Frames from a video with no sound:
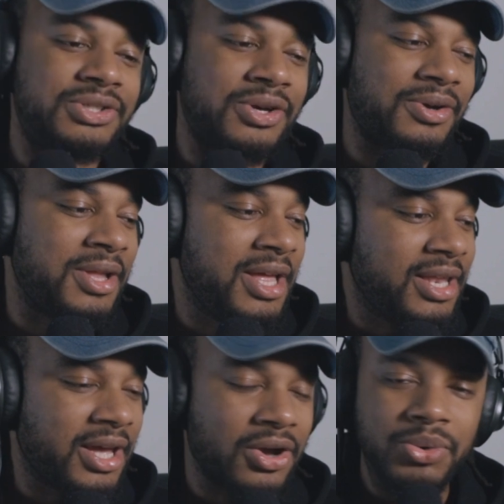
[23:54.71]
So
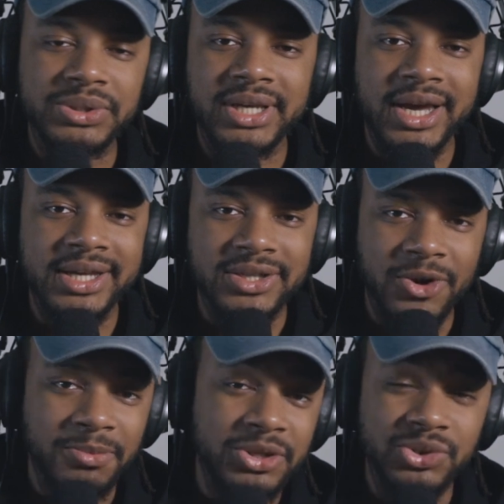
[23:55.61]
like always, guys, I
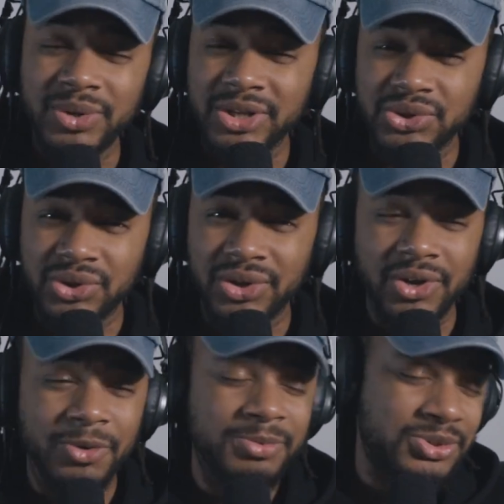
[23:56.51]
hope that you guys are
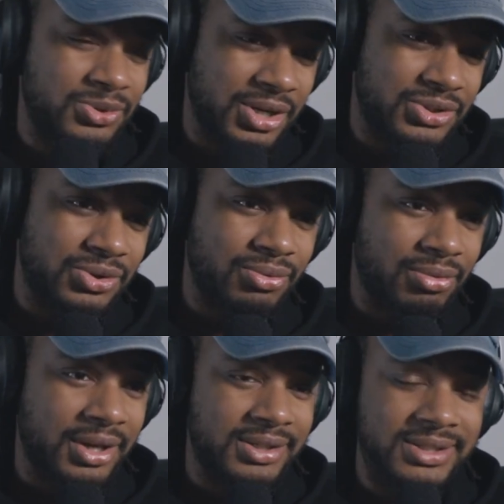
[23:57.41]
good. I hope that you guys are
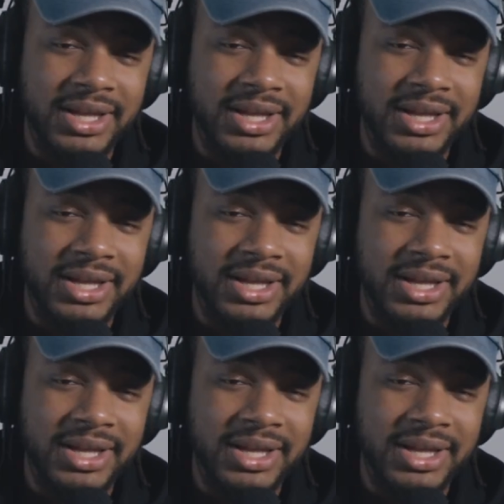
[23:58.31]
great.